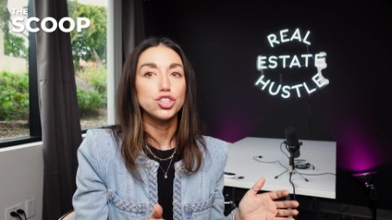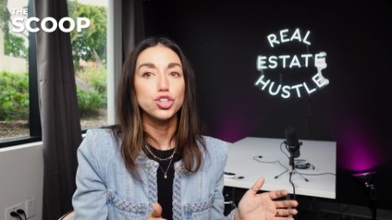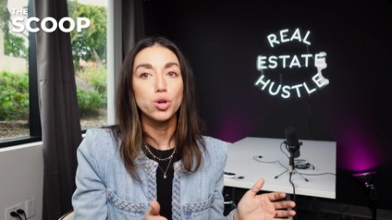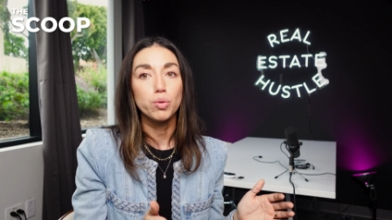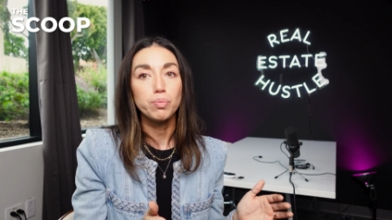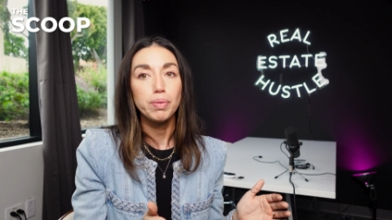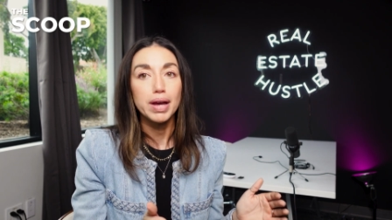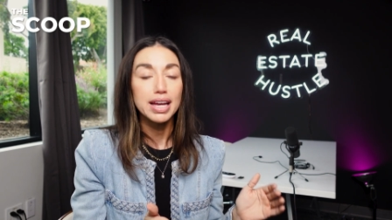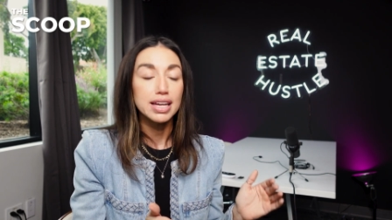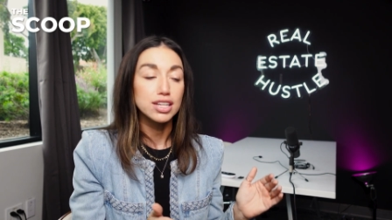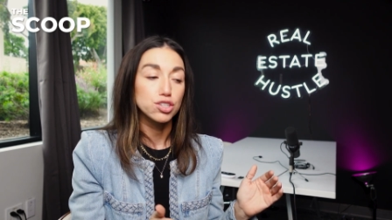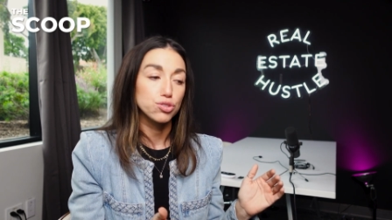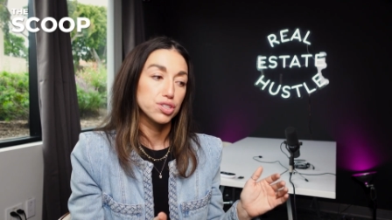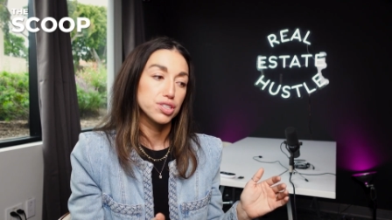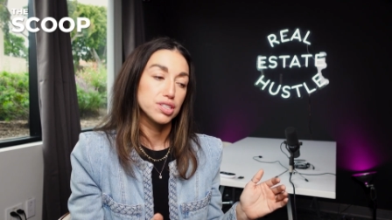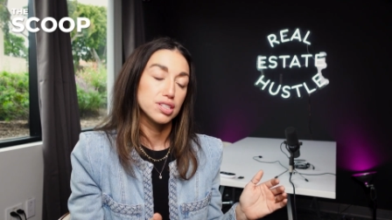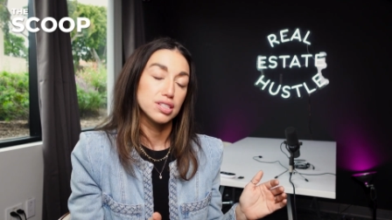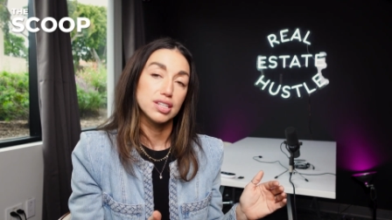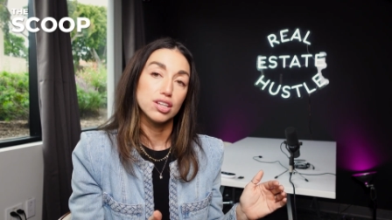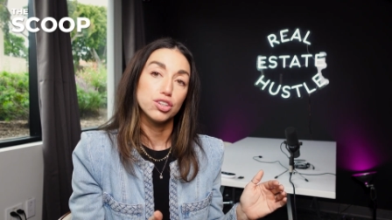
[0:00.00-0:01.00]
you don't pay
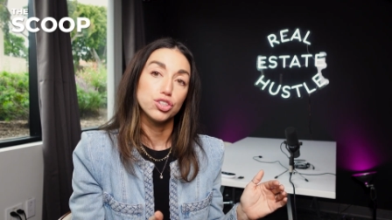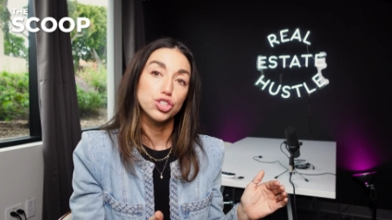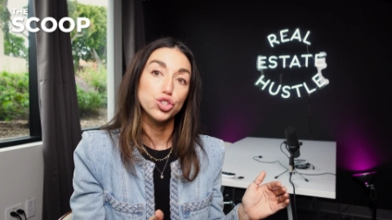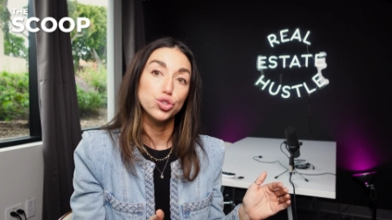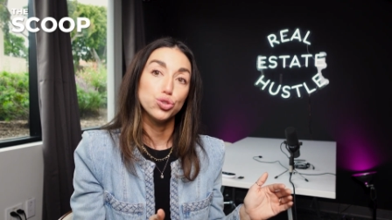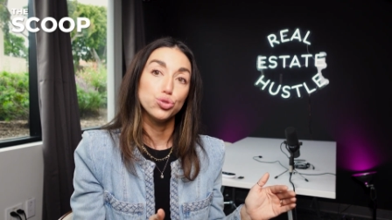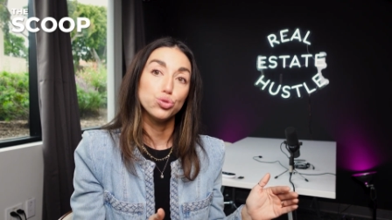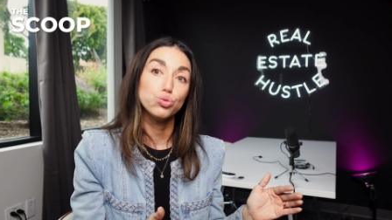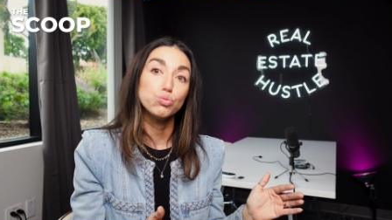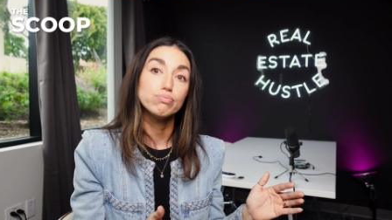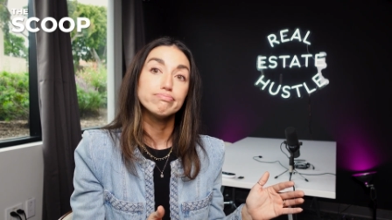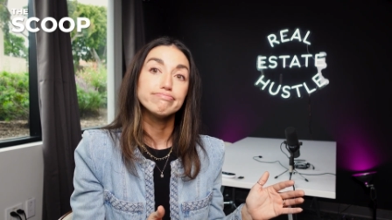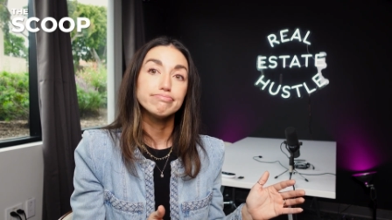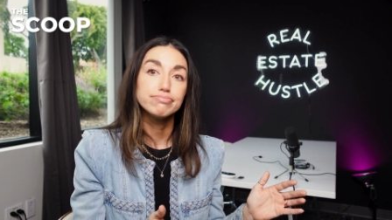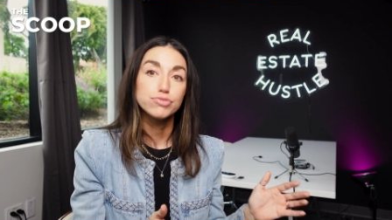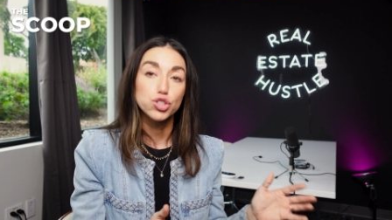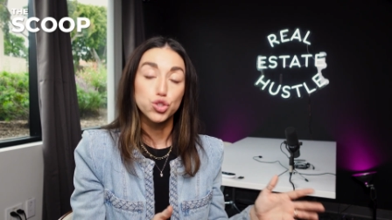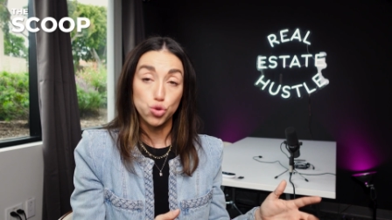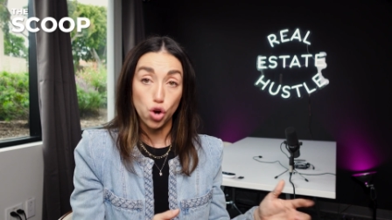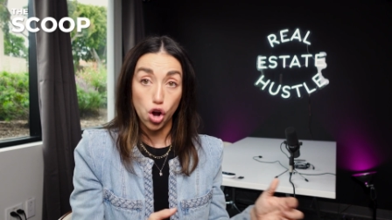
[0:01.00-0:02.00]
interest until you
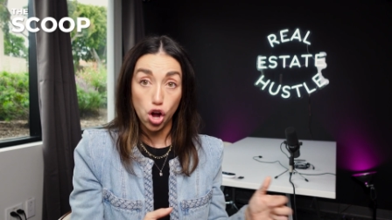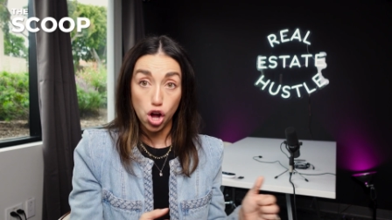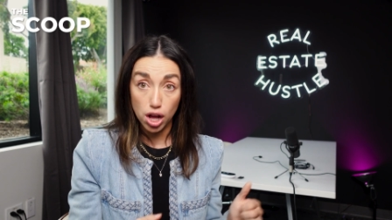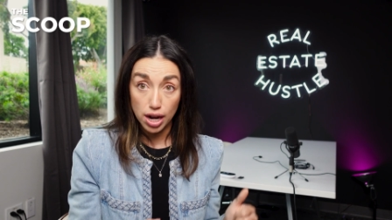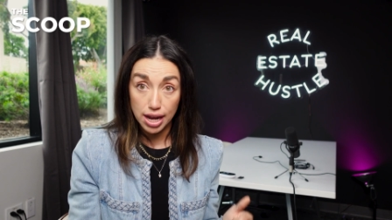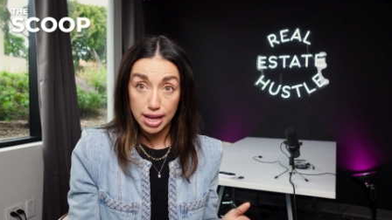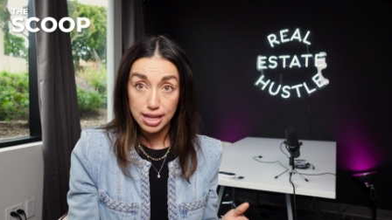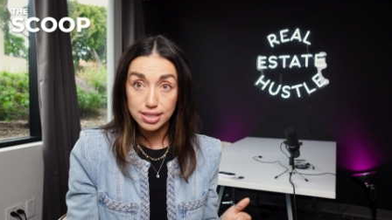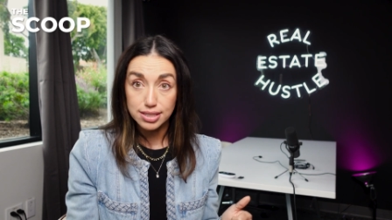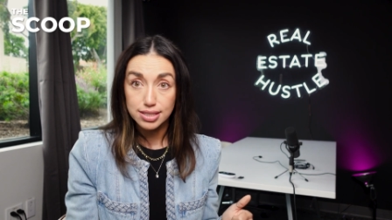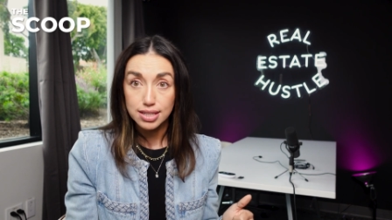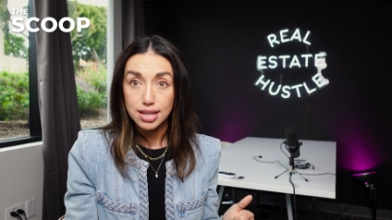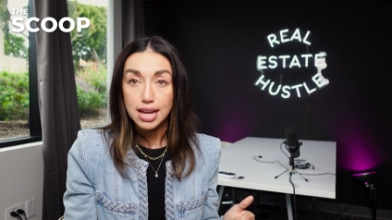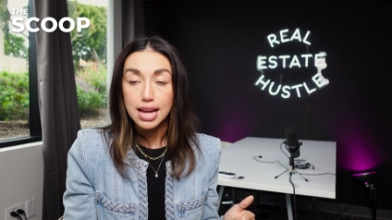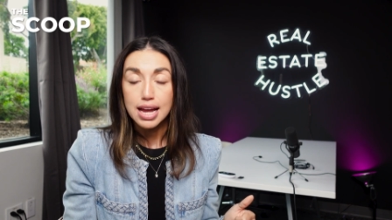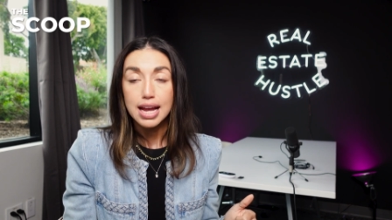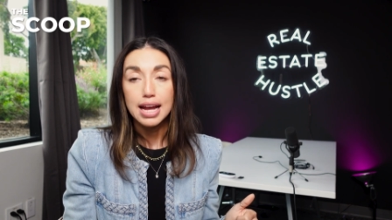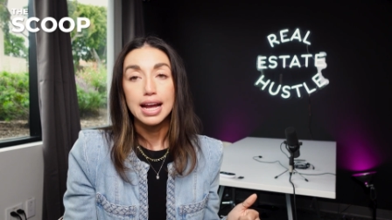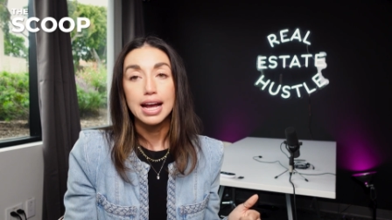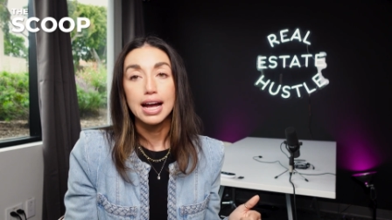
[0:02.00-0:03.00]
draw on it.
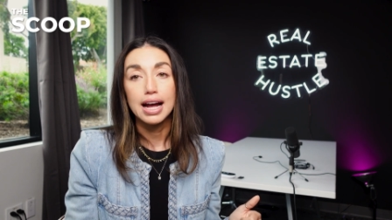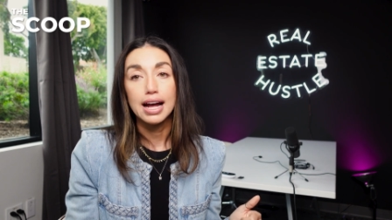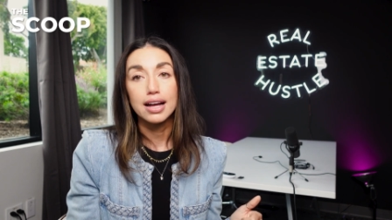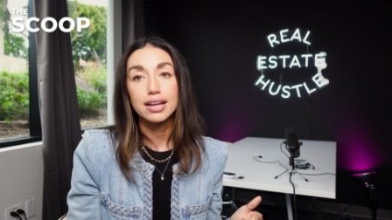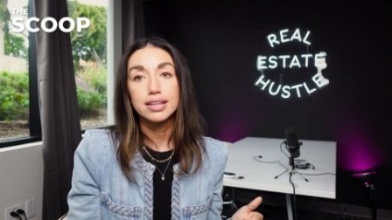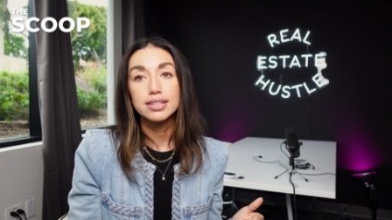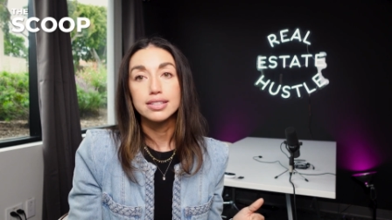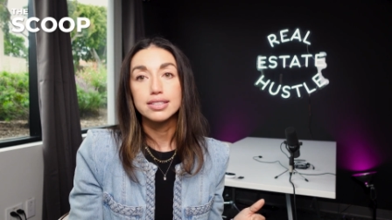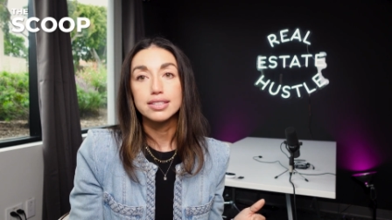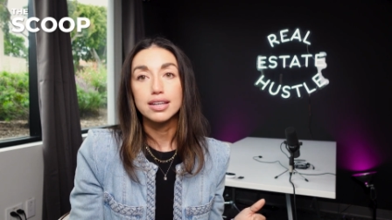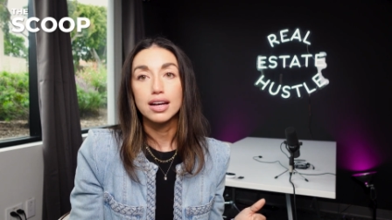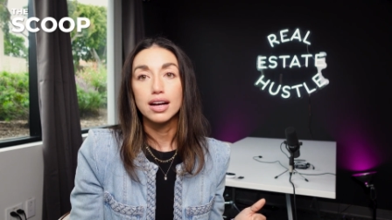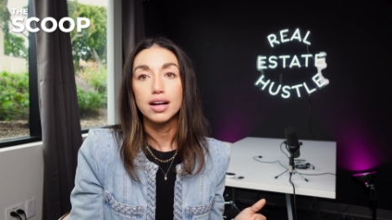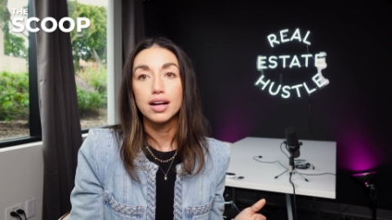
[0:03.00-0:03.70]
And